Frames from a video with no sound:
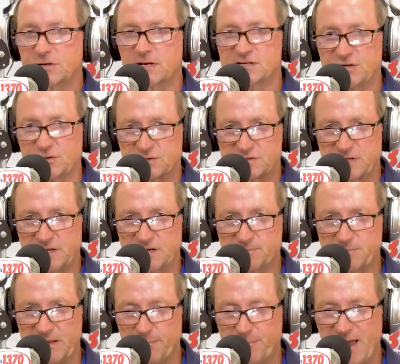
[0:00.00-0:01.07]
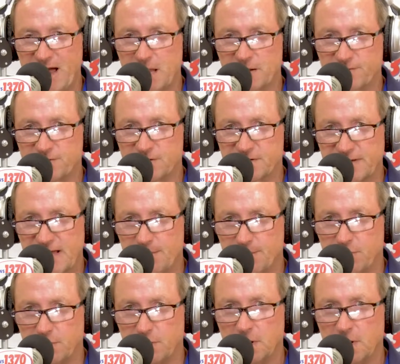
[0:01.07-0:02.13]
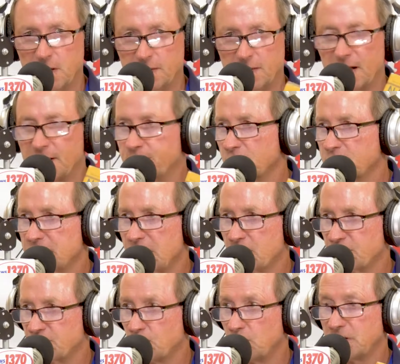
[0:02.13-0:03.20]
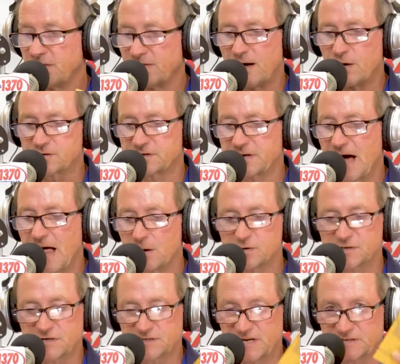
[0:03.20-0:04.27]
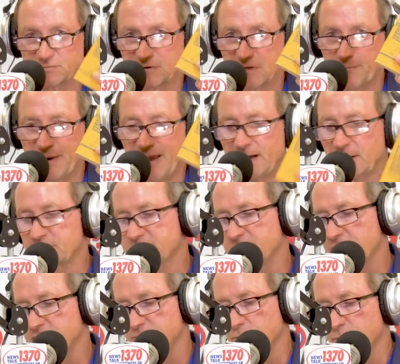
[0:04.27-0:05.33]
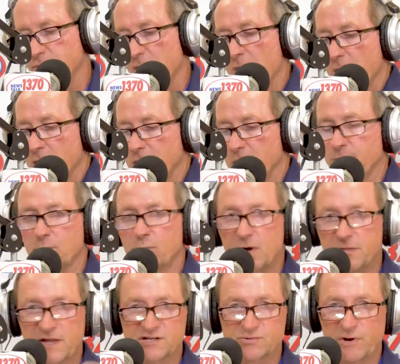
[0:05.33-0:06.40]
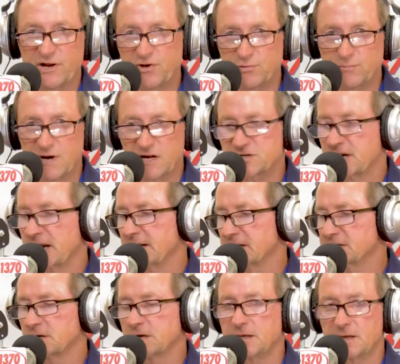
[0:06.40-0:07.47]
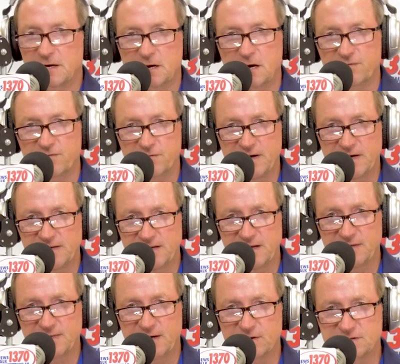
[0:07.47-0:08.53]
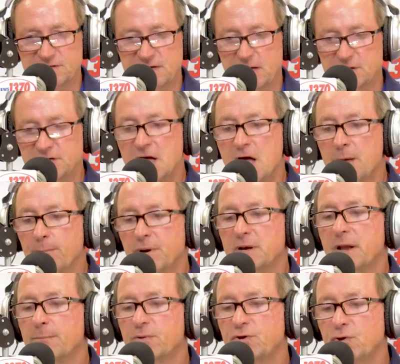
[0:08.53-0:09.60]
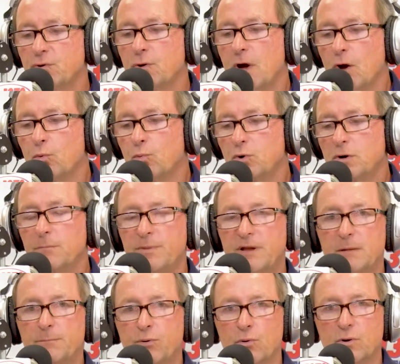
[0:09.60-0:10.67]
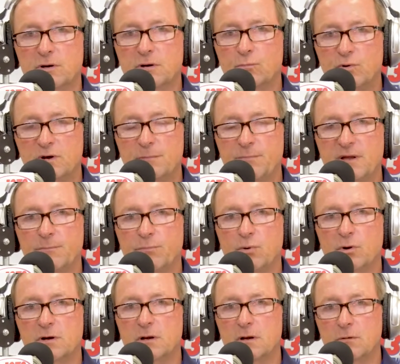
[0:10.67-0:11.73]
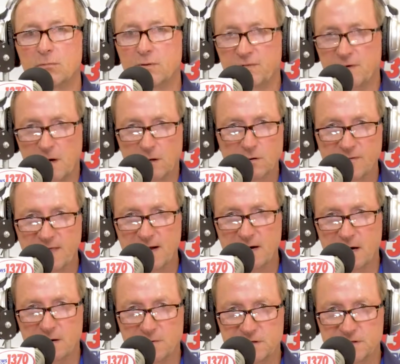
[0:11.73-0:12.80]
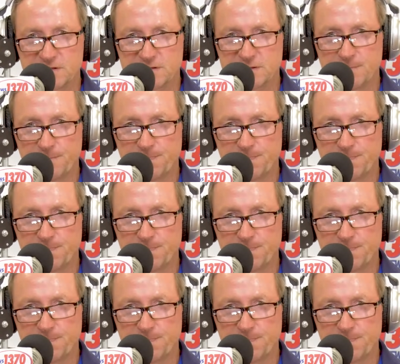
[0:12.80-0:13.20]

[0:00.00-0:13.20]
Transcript: Let's use the Impala, for example, that I booked out at $20,000 because that's what the banker said it's worth. Number one, that's way too much. I can sell you that car for $18,000. But number two, wouldn't be important, wouldn't it be important what color that car is?